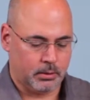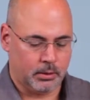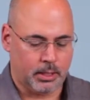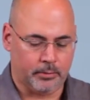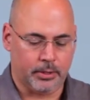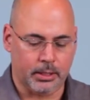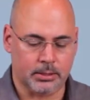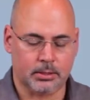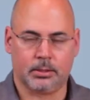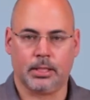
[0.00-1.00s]
have a nice
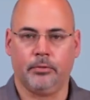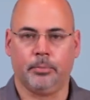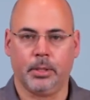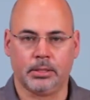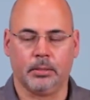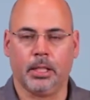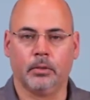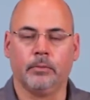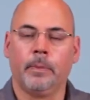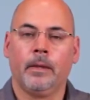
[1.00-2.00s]
safe place to mount.
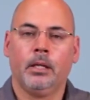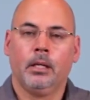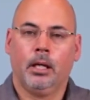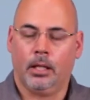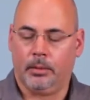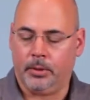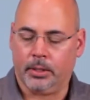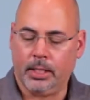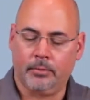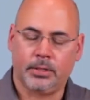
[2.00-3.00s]
You're
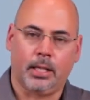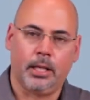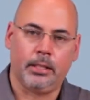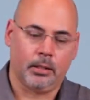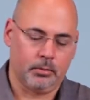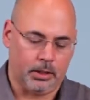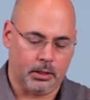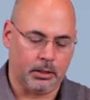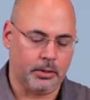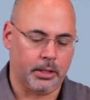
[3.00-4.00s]
going to have a tie down
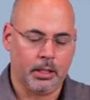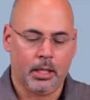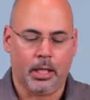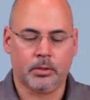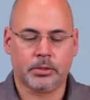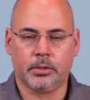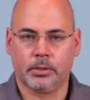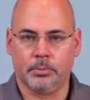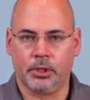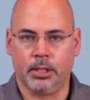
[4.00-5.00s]
included, and also
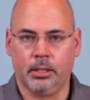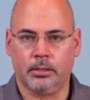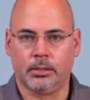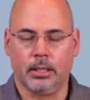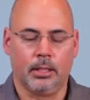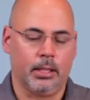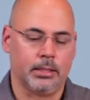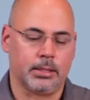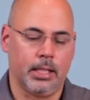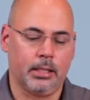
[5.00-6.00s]
this machine,
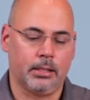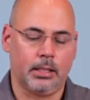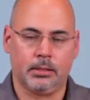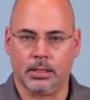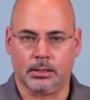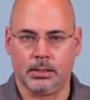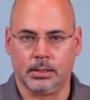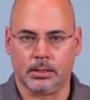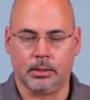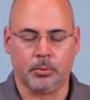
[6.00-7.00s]
it's an anodized
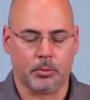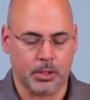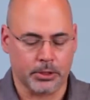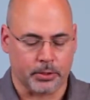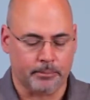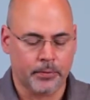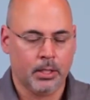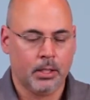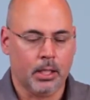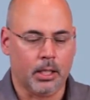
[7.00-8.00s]
6061 washer.
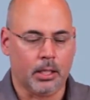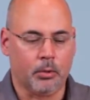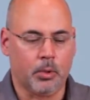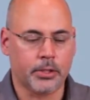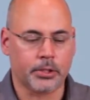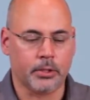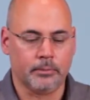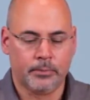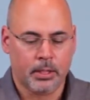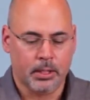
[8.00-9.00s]
The washer
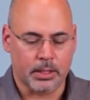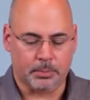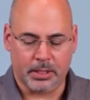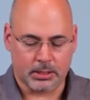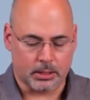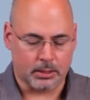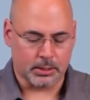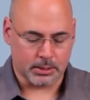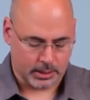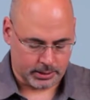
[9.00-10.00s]
is basically
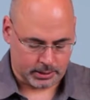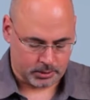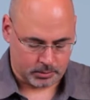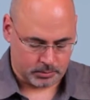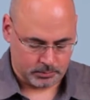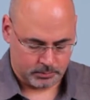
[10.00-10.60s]
designed to go